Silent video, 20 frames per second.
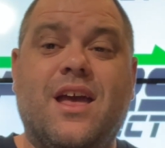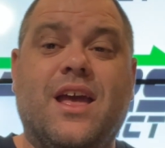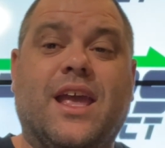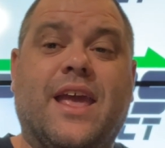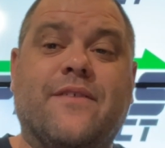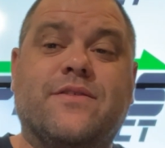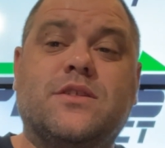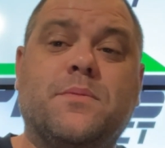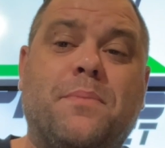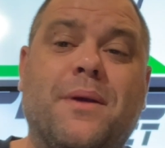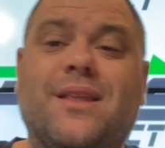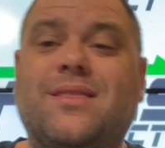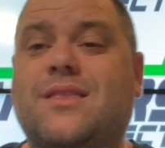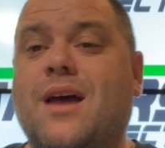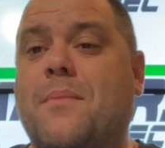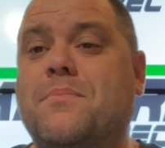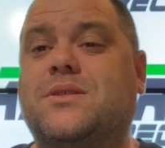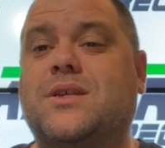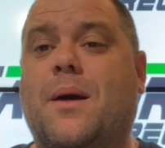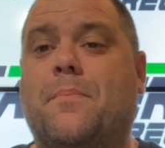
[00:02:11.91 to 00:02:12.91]
give us a big
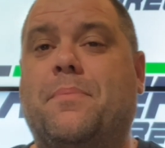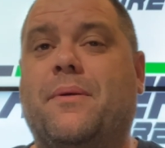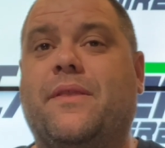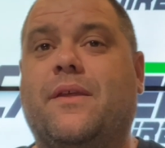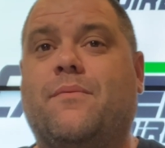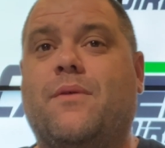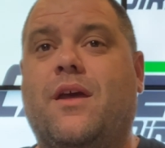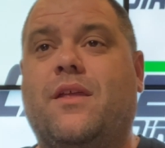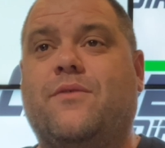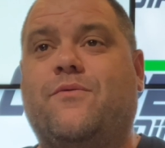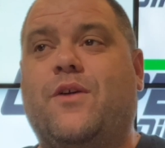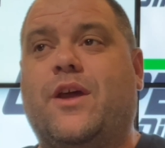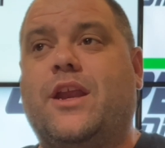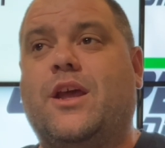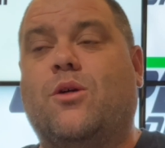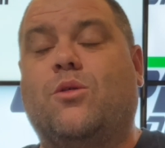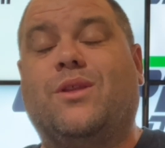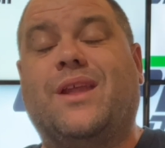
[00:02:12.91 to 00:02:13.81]
thumbs up in the video.